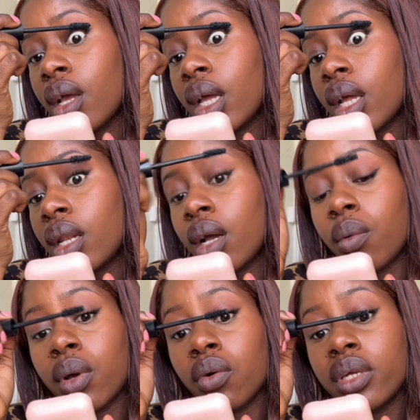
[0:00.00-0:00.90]
and now
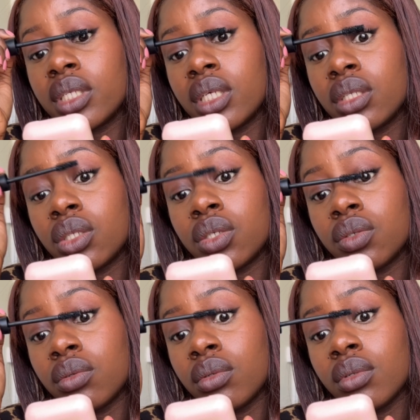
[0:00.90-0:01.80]
we're already in
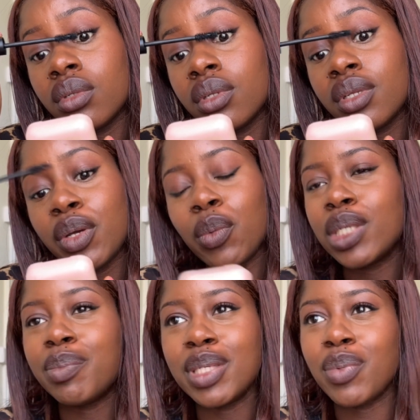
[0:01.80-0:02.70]
June,
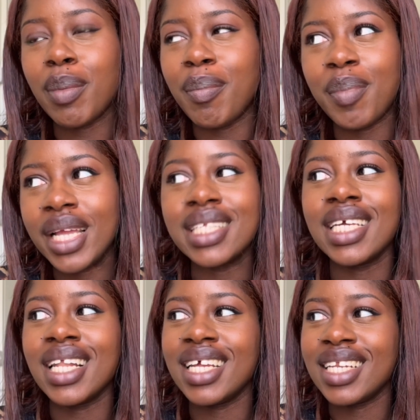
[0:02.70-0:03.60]
which means we're
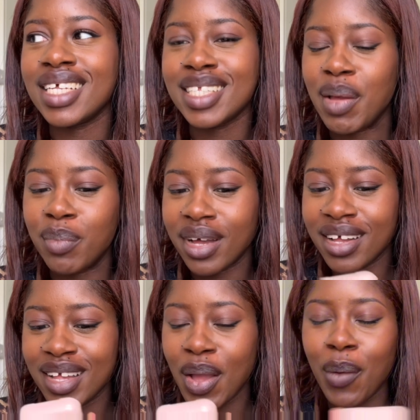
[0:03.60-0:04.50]
basically in December,
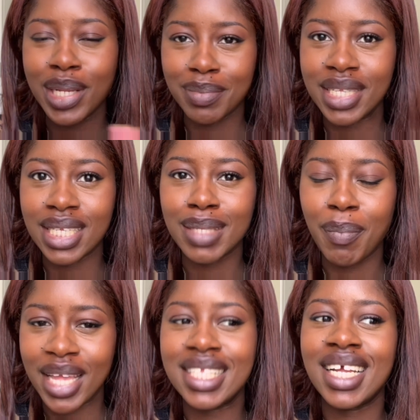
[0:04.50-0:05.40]
which means it's
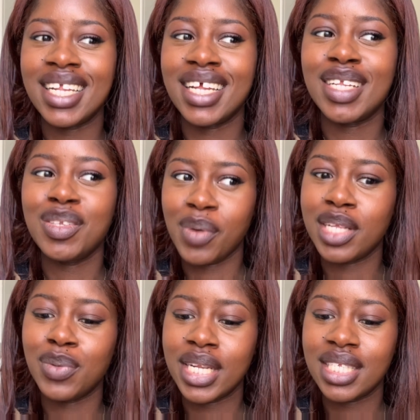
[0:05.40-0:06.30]
basically
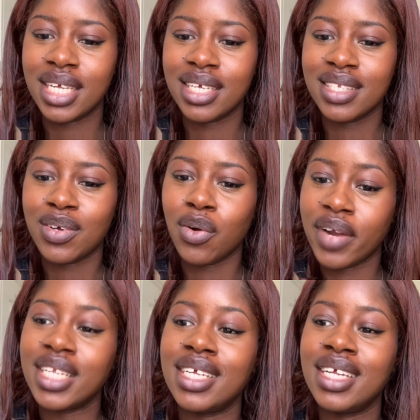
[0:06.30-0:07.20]
2026
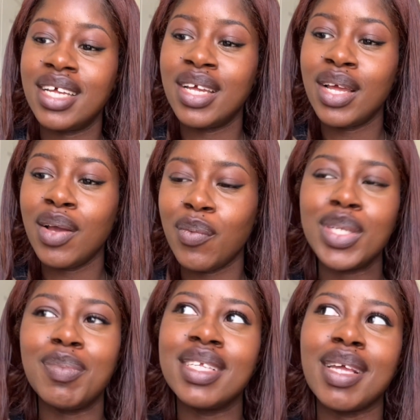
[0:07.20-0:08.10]
already,
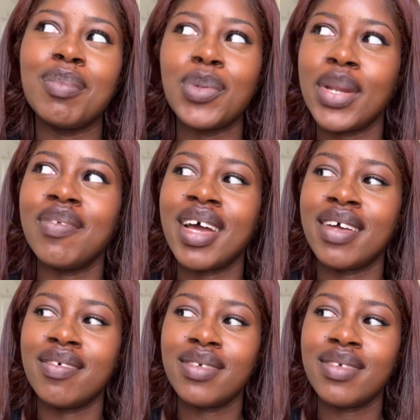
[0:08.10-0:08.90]
which means I'm 25,